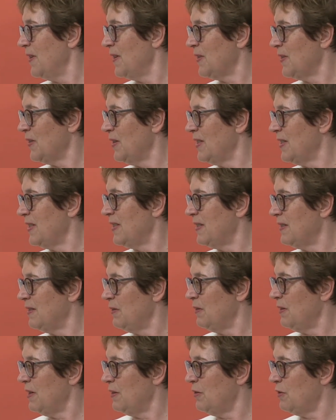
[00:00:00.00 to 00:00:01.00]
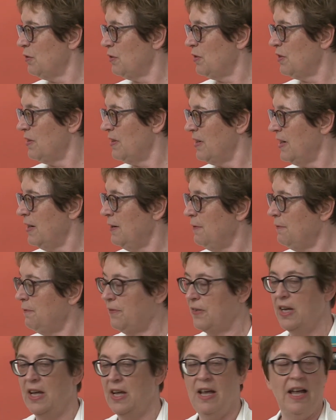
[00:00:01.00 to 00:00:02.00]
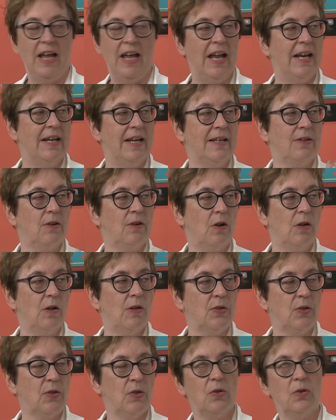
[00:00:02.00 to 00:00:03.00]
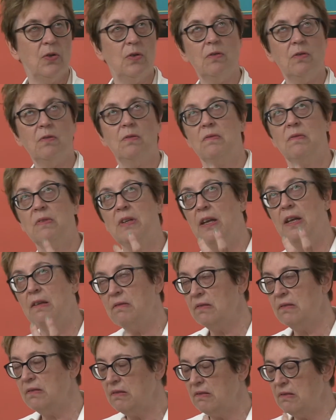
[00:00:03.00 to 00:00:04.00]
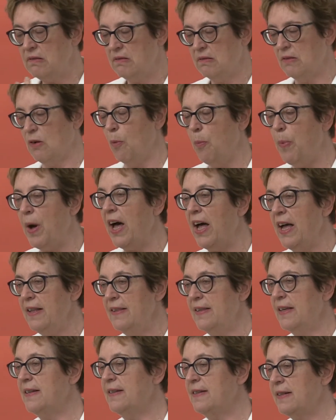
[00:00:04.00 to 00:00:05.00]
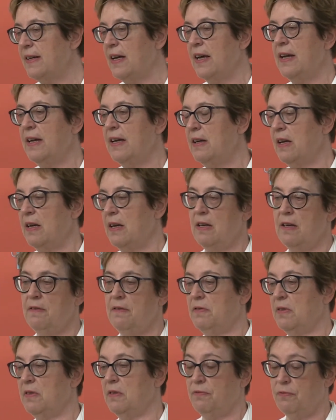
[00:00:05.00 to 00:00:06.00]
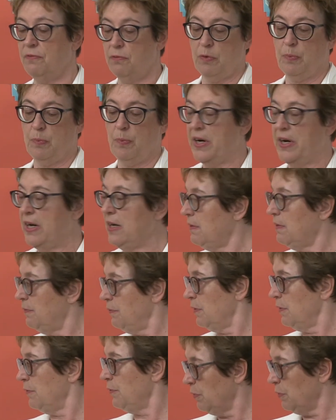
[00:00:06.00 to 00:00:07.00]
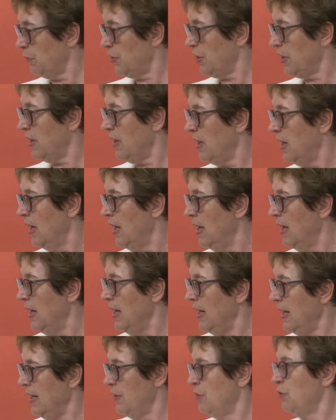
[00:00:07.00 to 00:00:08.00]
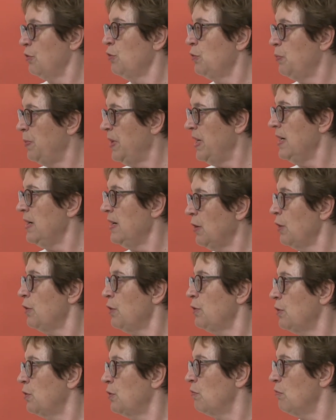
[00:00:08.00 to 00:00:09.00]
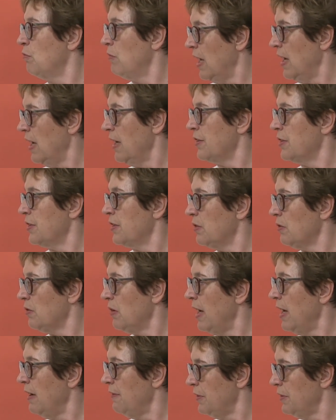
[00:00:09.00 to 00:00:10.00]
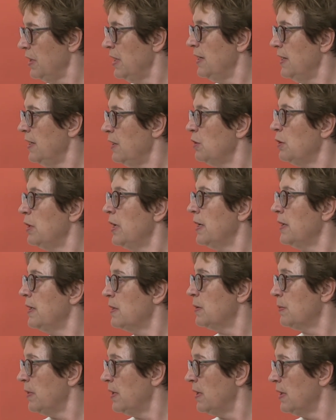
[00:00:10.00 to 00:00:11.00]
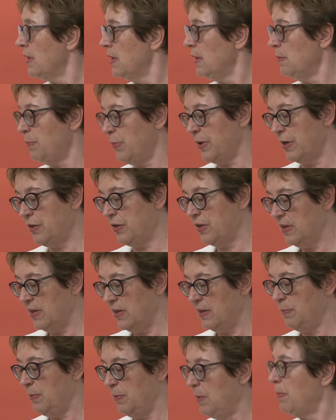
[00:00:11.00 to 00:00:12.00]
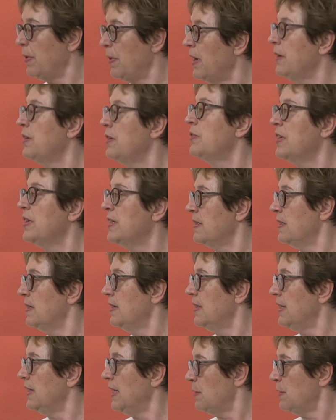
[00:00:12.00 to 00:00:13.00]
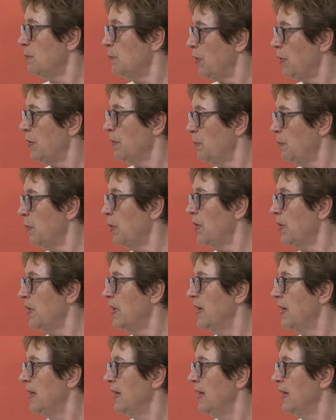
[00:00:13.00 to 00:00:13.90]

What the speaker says: So I should live and also obey that I have a footprint for the future. It should be not too large. So I have really the impression that people are interested in that more and more.